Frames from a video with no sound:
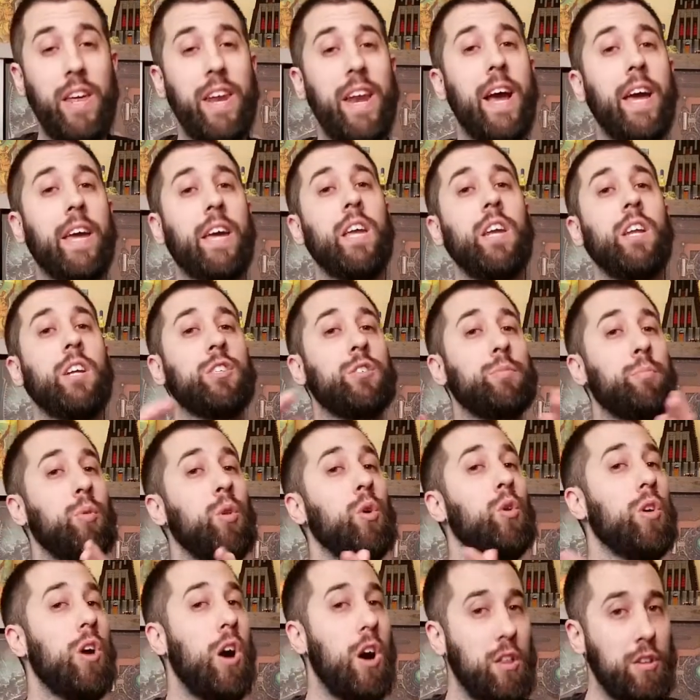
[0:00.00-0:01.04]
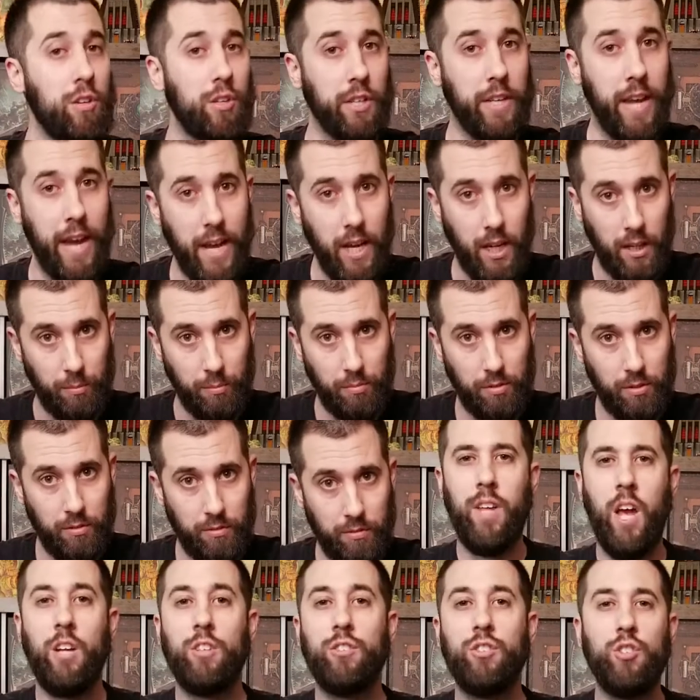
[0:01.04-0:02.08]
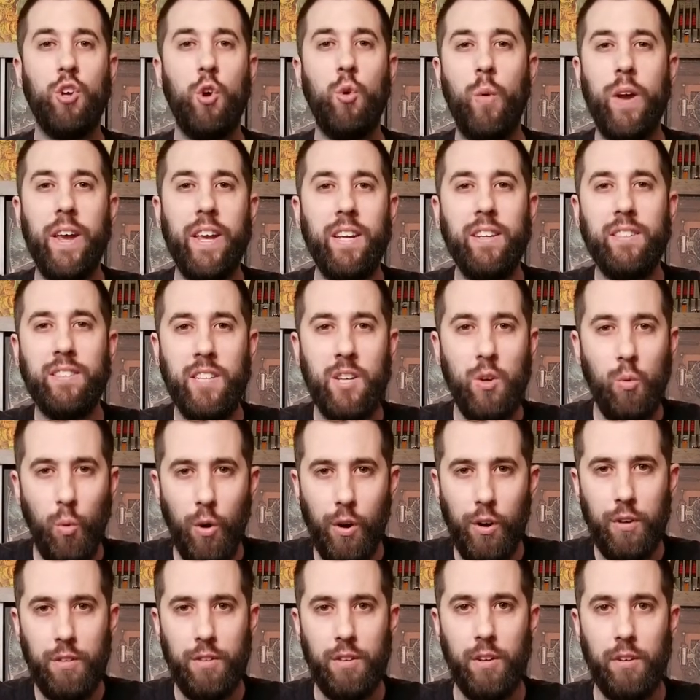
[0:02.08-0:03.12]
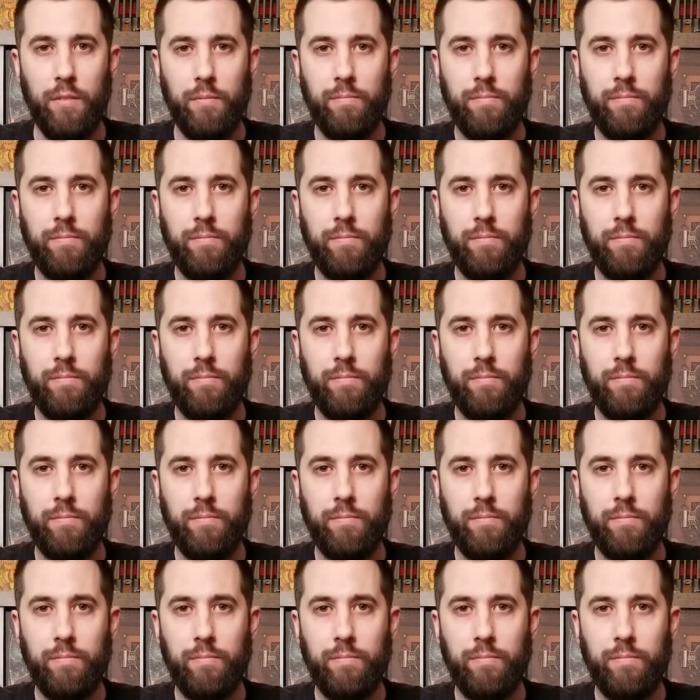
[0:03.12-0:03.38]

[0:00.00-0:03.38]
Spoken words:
I can explore other games. So is it worth it?